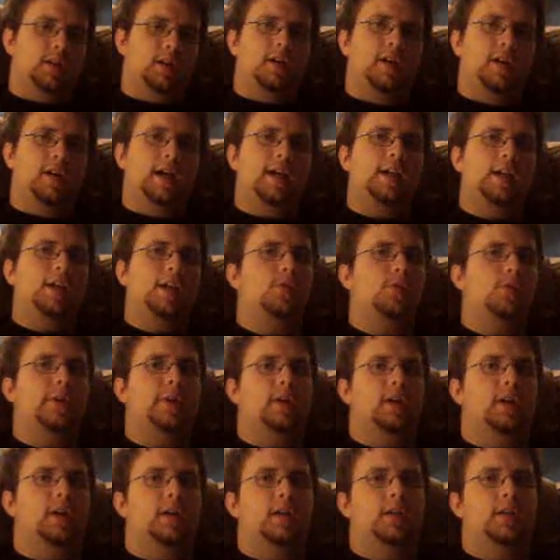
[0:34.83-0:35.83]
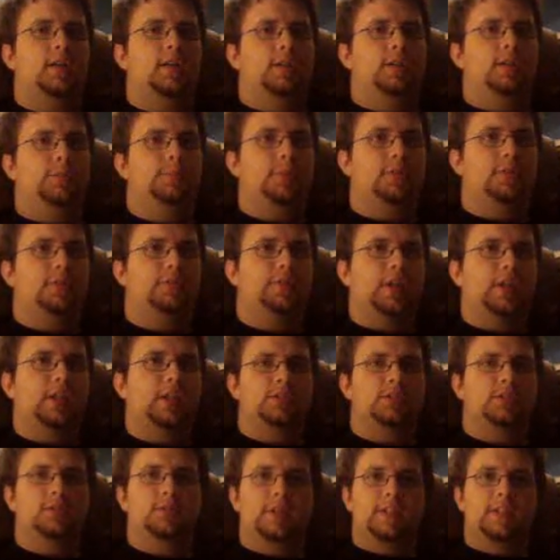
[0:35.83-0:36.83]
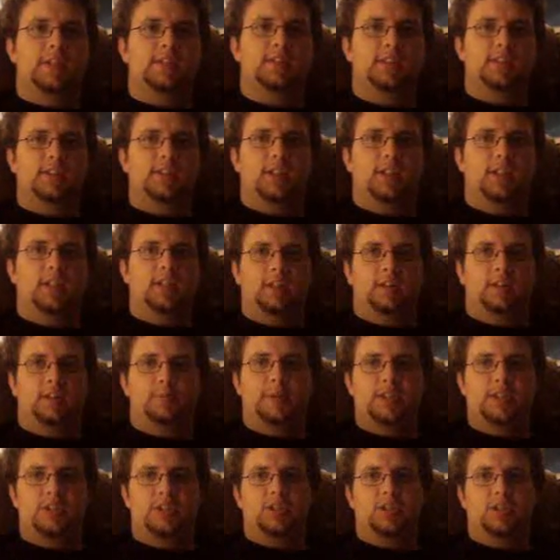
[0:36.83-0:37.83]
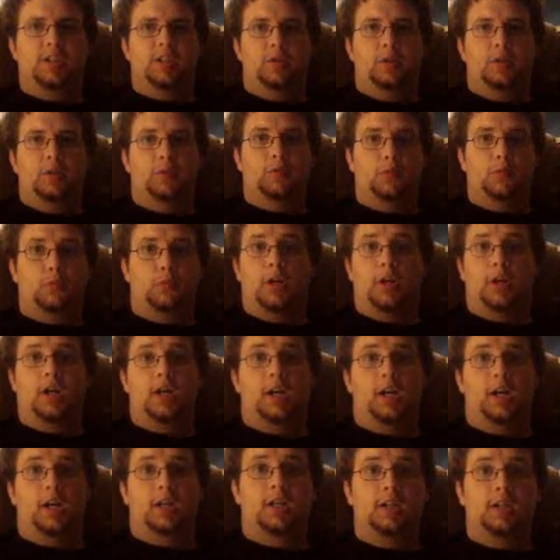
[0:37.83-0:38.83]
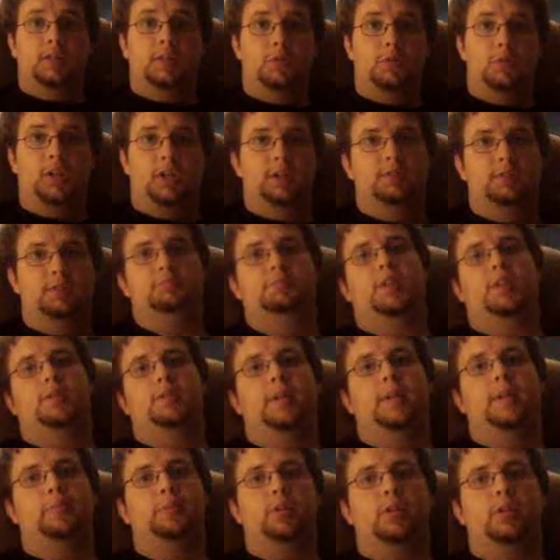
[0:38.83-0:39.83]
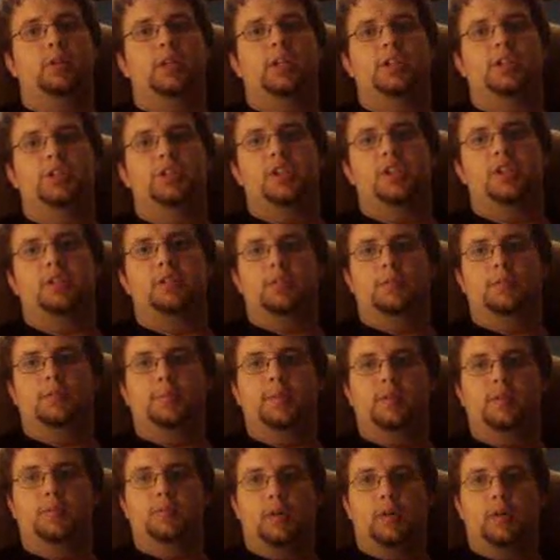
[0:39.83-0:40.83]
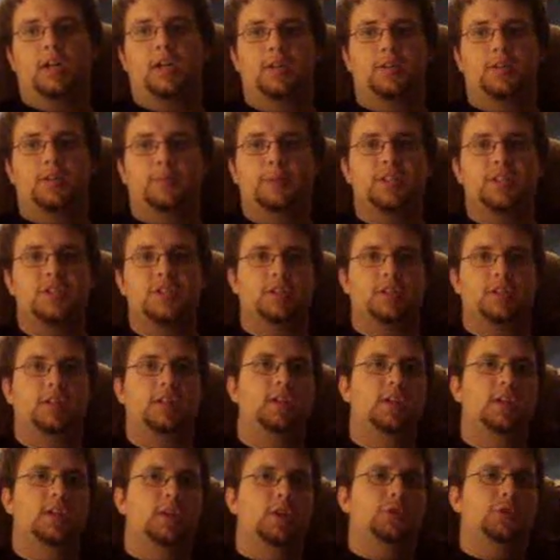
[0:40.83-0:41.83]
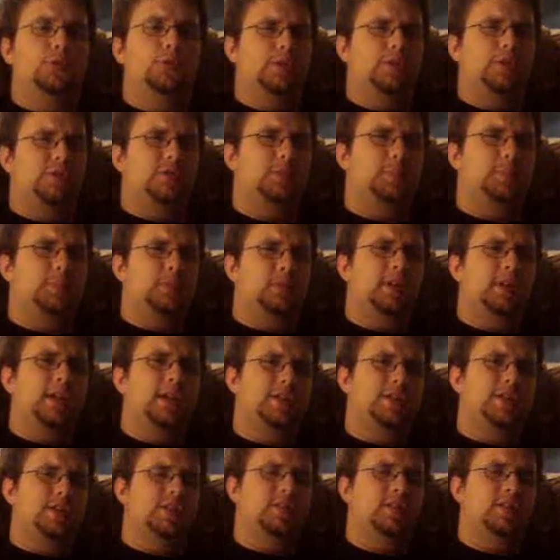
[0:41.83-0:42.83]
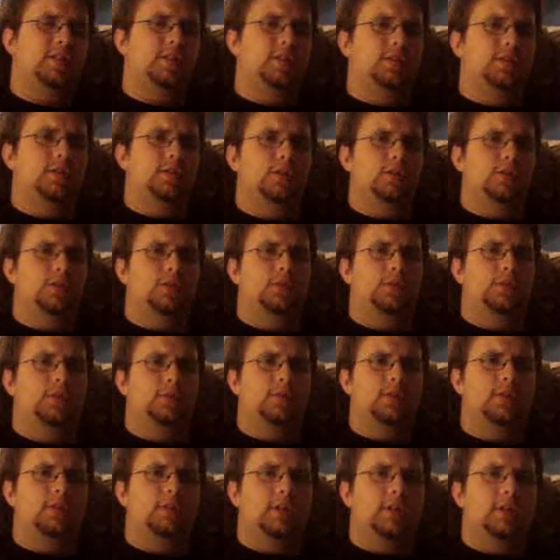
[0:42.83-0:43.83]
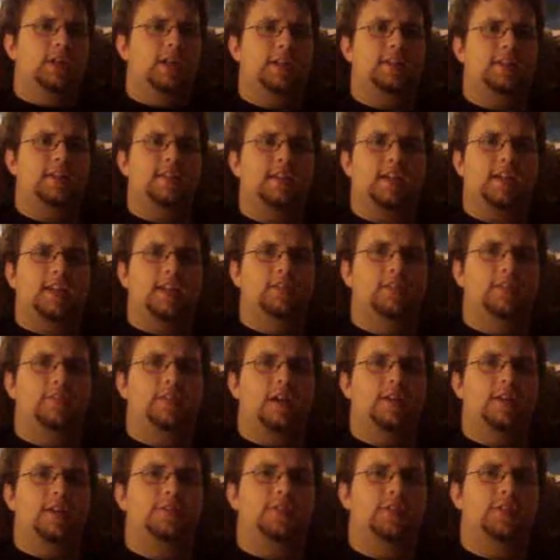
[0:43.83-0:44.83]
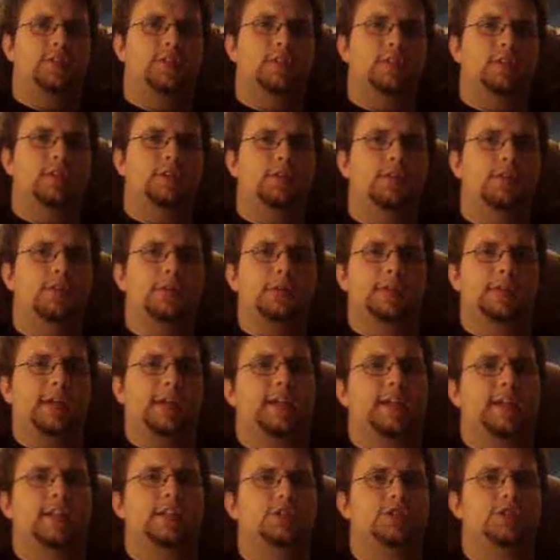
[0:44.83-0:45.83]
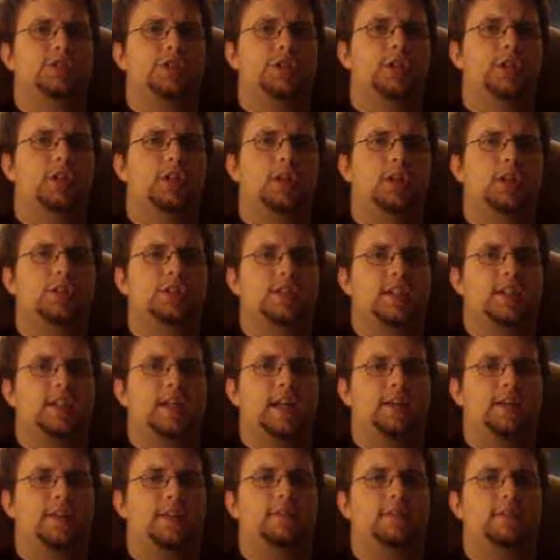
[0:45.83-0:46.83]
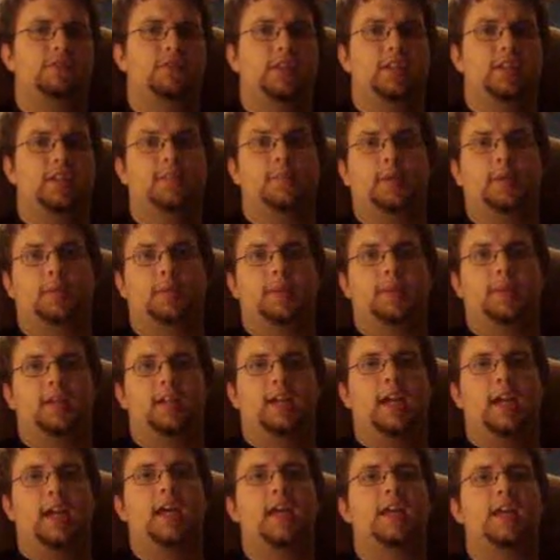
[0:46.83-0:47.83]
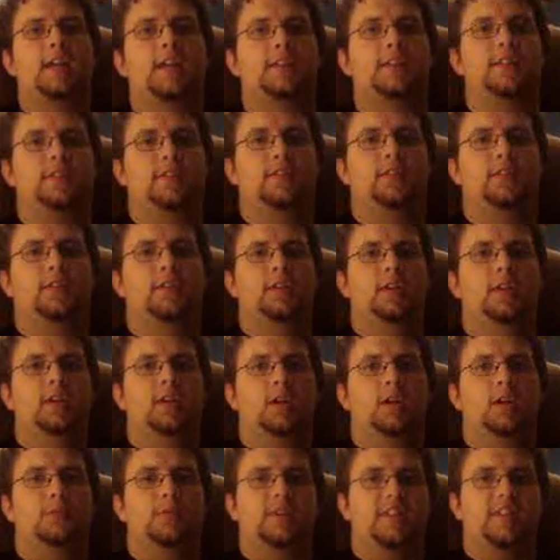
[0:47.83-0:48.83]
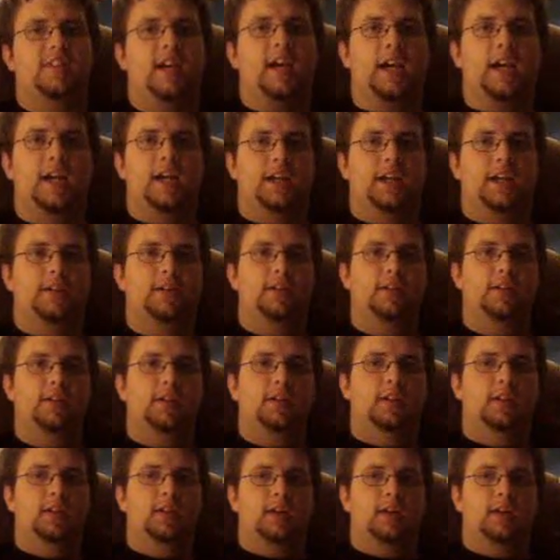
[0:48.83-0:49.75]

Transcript: lot going on in professional wrestling, especially Raw, well, WWE in general, but Raw especially, with Triple H as the new executive officer, the new guy in charge, now that Vince McMahon has retired.